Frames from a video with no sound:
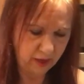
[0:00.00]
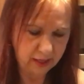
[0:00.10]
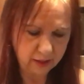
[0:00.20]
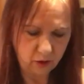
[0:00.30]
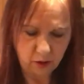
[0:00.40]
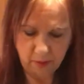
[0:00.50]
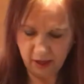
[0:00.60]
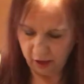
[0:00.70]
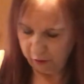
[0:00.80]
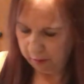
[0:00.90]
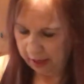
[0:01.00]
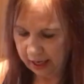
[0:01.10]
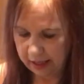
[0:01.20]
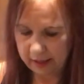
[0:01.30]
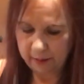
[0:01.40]
it's going to be enough
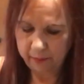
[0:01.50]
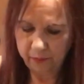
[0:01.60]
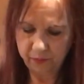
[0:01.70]
peas.